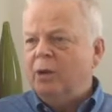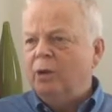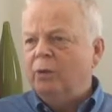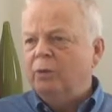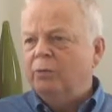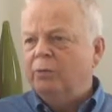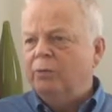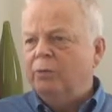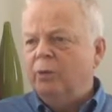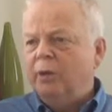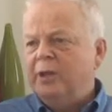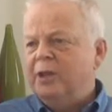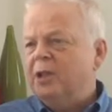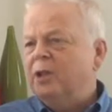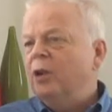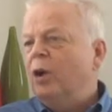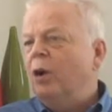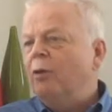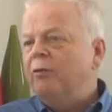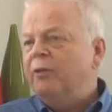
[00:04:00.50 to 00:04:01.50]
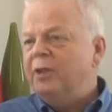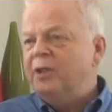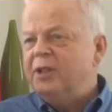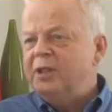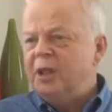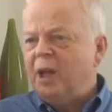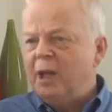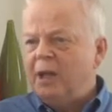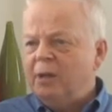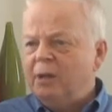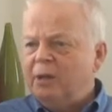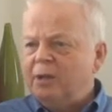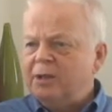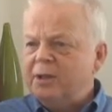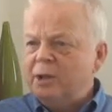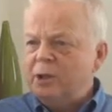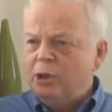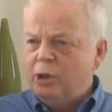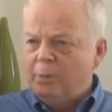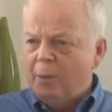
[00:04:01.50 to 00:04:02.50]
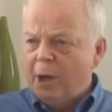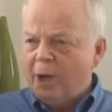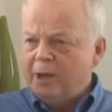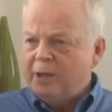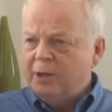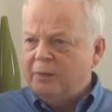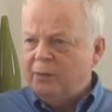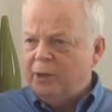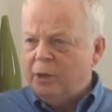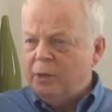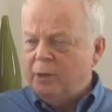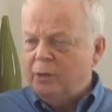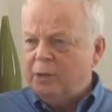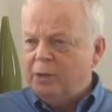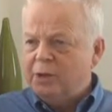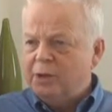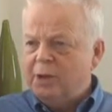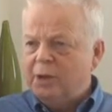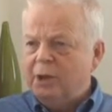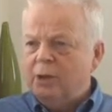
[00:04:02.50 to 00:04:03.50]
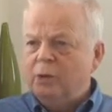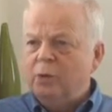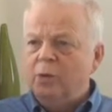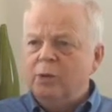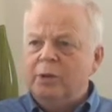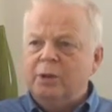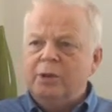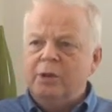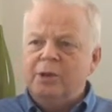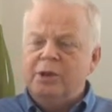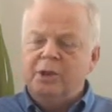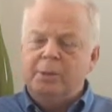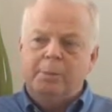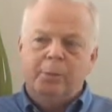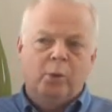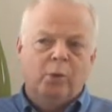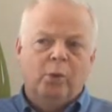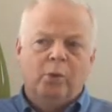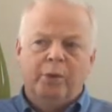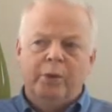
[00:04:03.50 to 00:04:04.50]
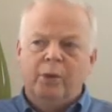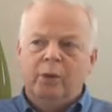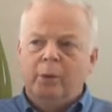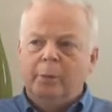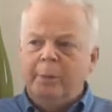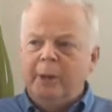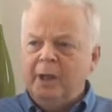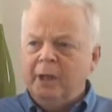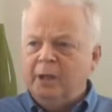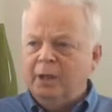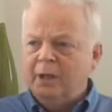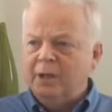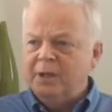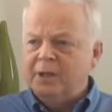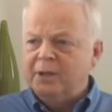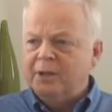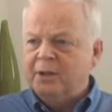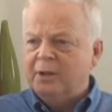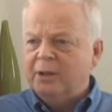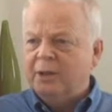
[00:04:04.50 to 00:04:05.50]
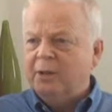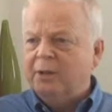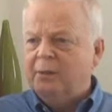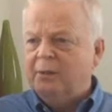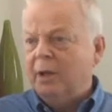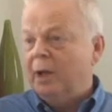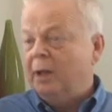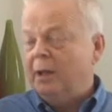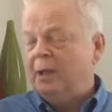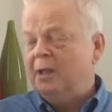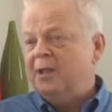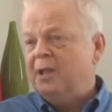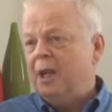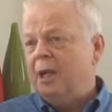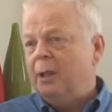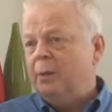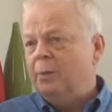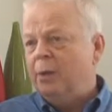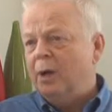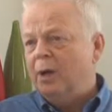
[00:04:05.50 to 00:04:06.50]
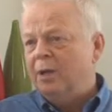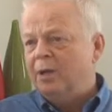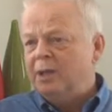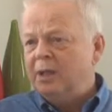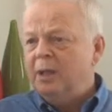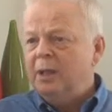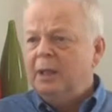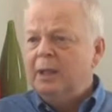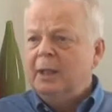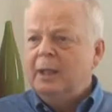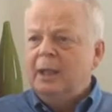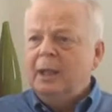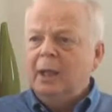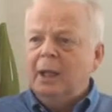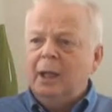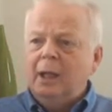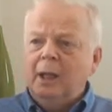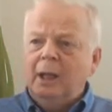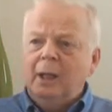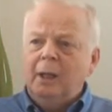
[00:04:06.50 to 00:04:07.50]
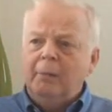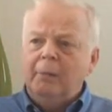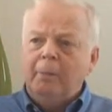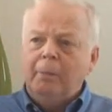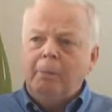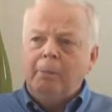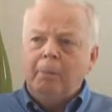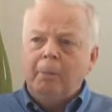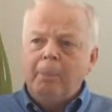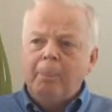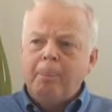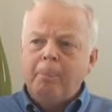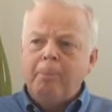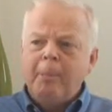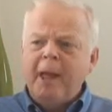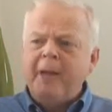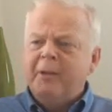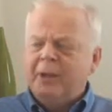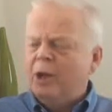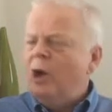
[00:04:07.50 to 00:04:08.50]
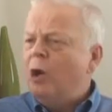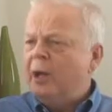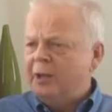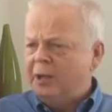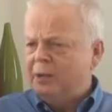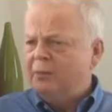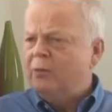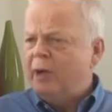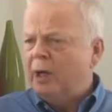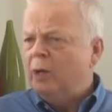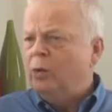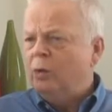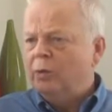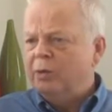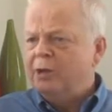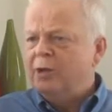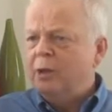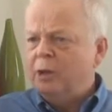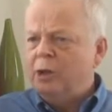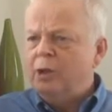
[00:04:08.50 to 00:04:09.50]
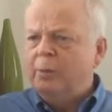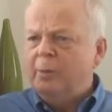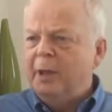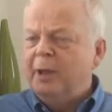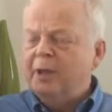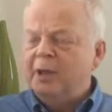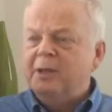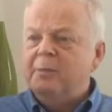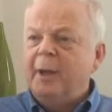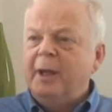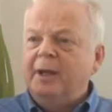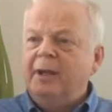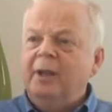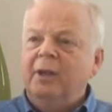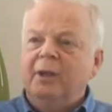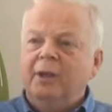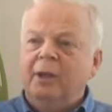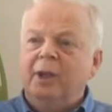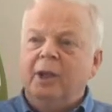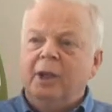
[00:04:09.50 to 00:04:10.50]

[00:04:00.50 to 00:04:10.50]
of recent office sales that you might have used in order to support your opinion as to the likely selling price. They're the kinds of records that you'd be expected to